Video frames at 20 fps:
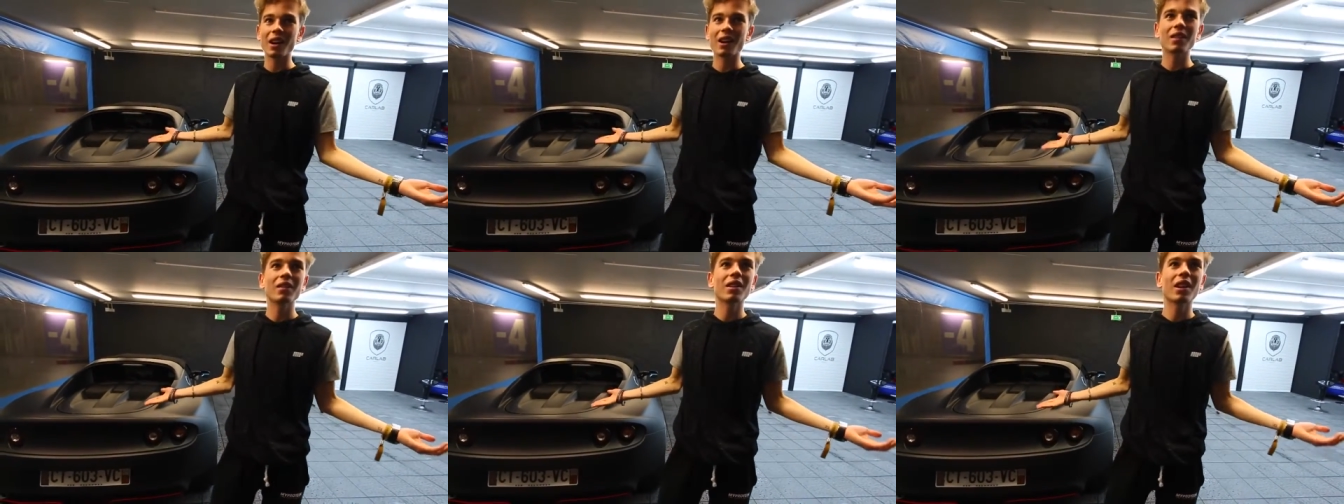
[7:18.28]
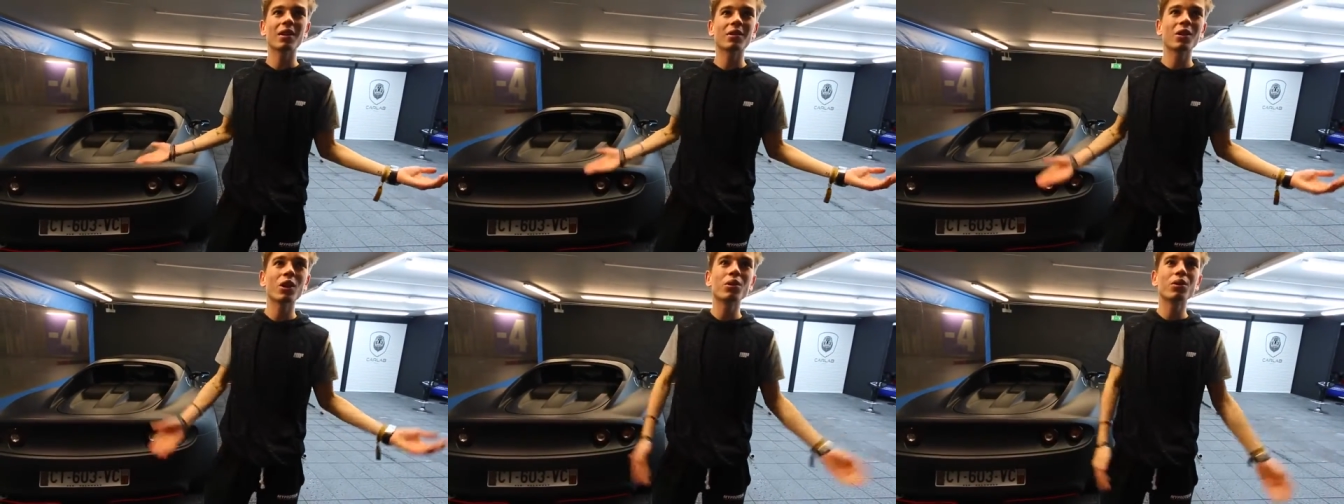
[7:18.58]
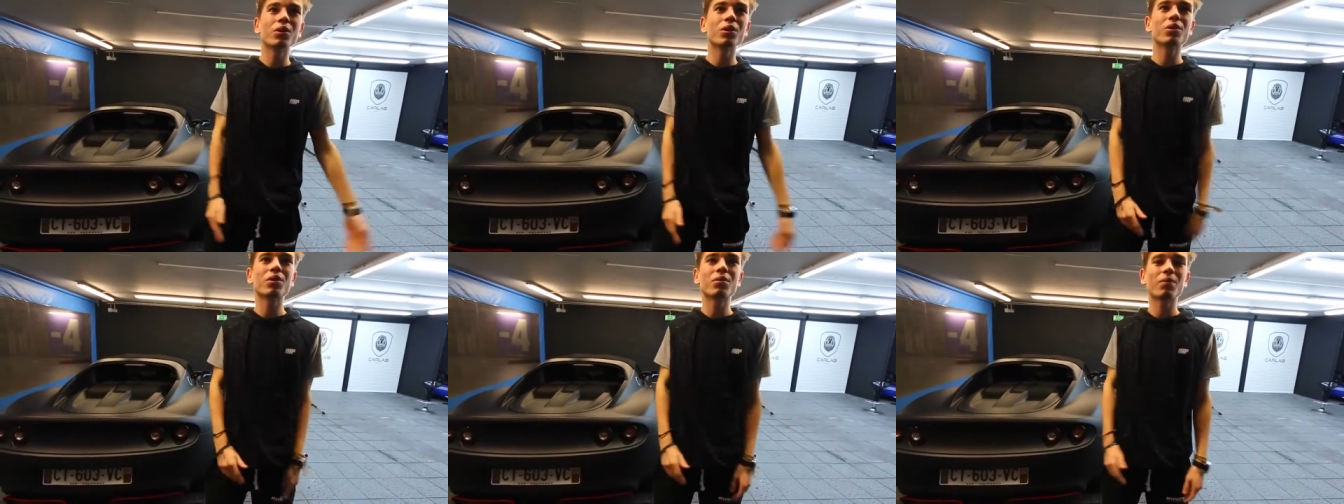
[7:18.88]
I, I
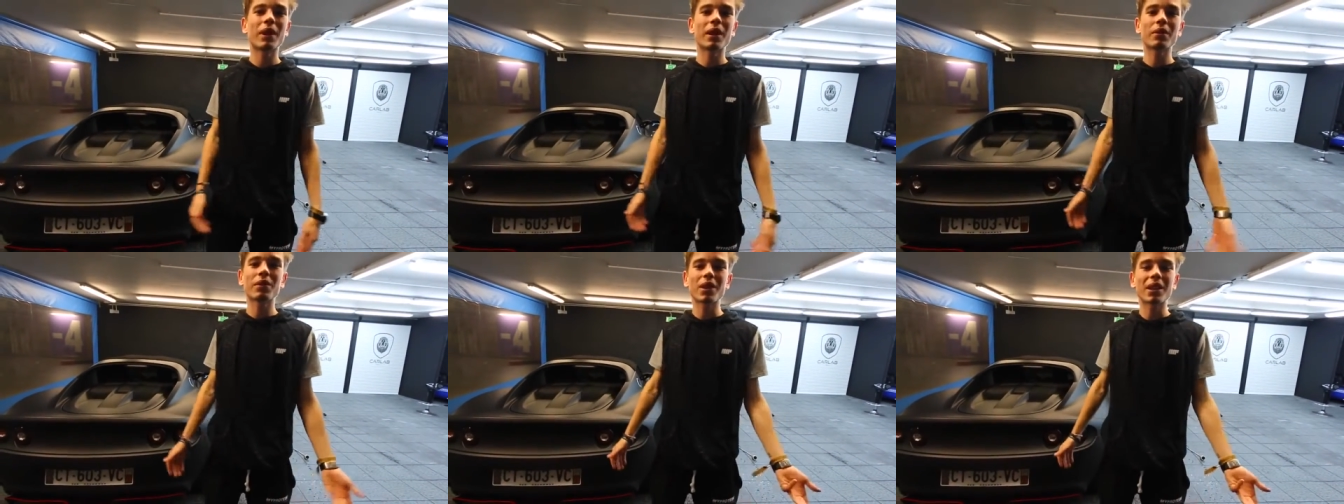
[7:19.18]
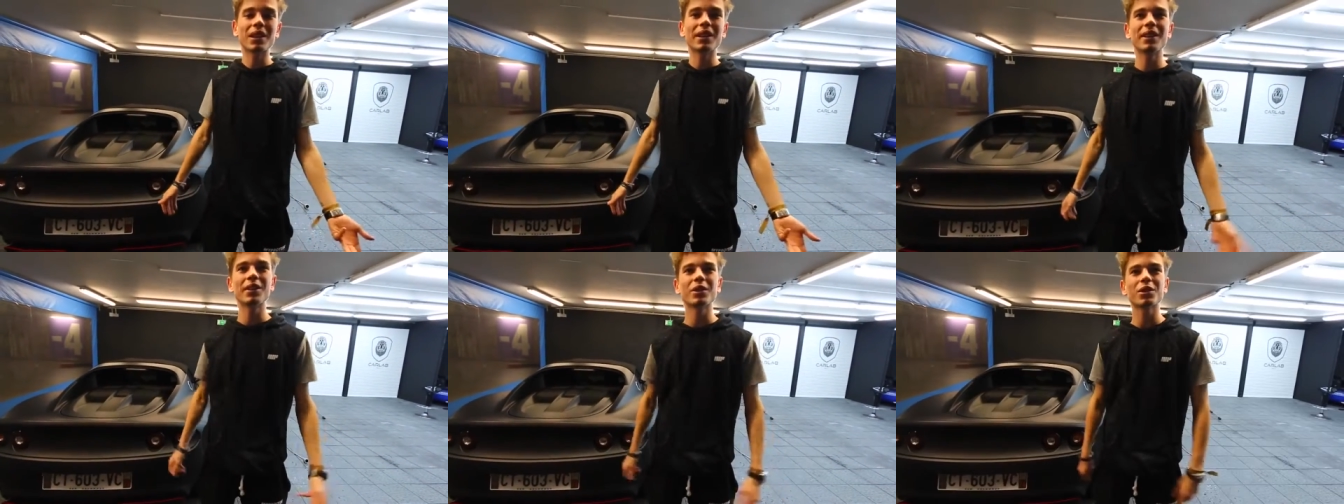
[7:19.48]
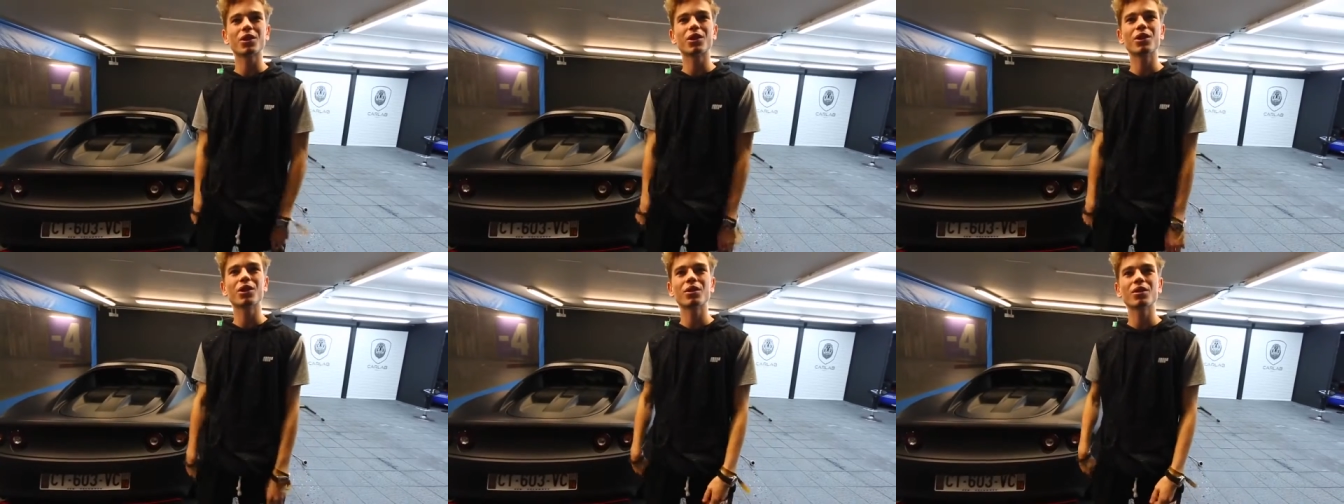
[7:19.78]
don't use, we have the
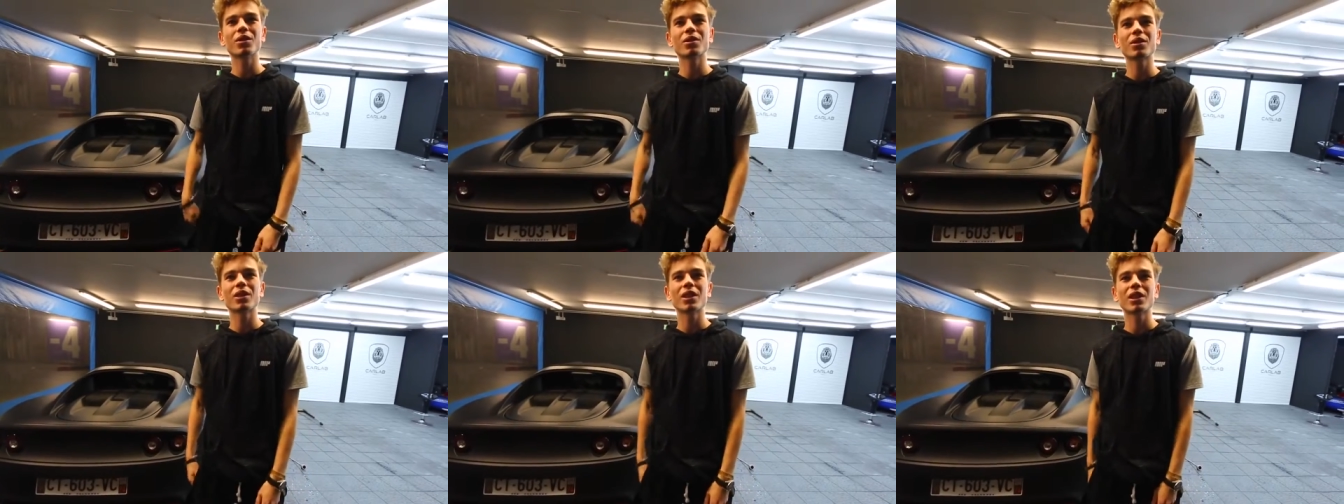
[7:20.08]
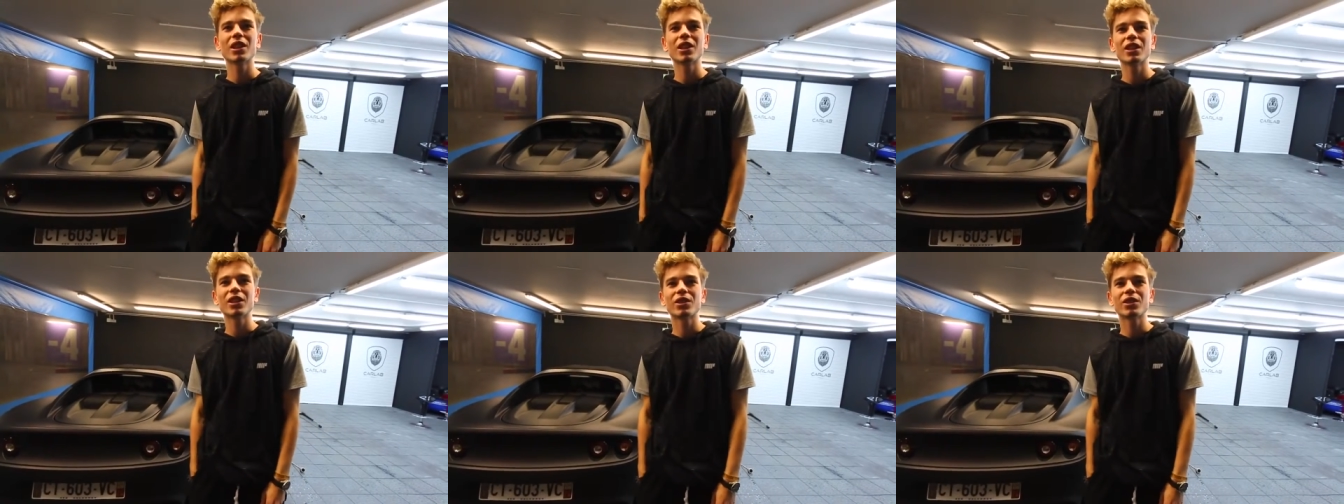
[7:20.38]
clearer to use.